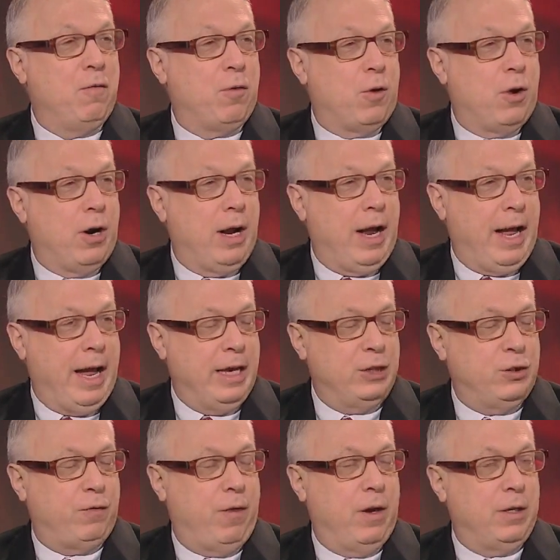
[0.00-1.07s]
for
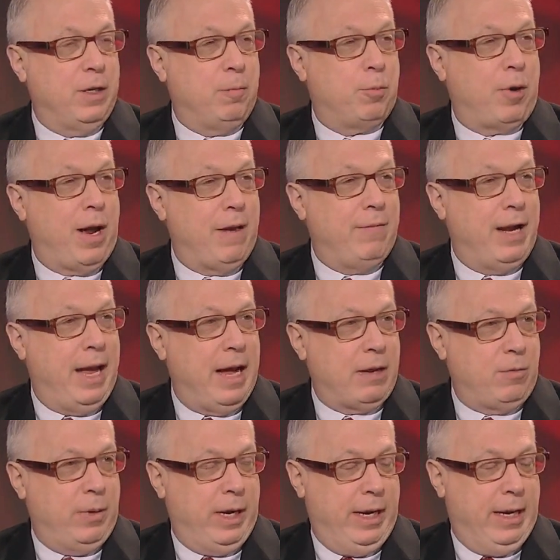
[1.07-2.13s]
hedge fund and private
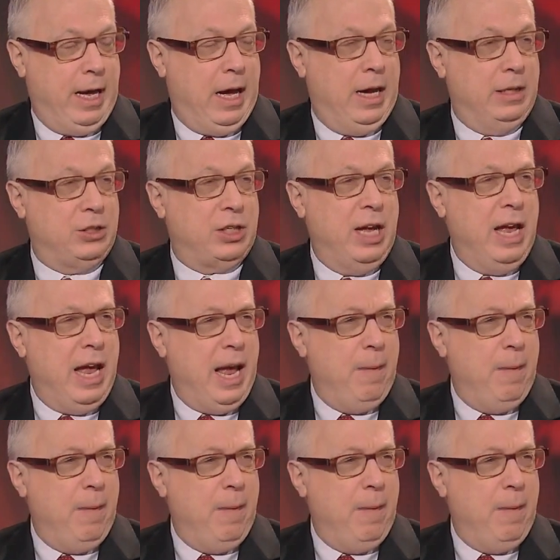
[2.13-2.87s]
equity guys.